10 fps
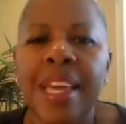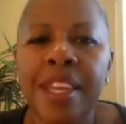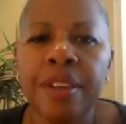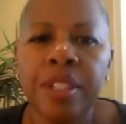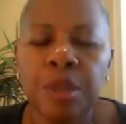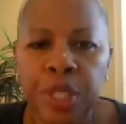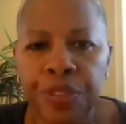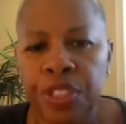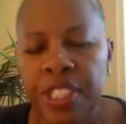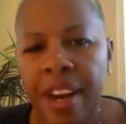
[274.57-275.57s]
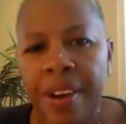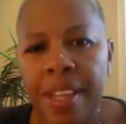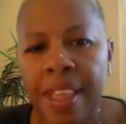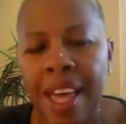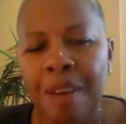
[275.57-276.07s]
thank you so much for
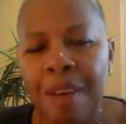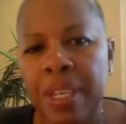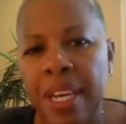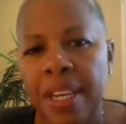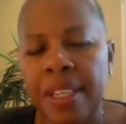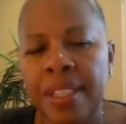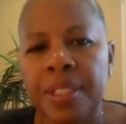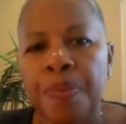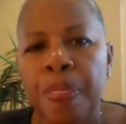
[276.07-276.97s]
sharing that, because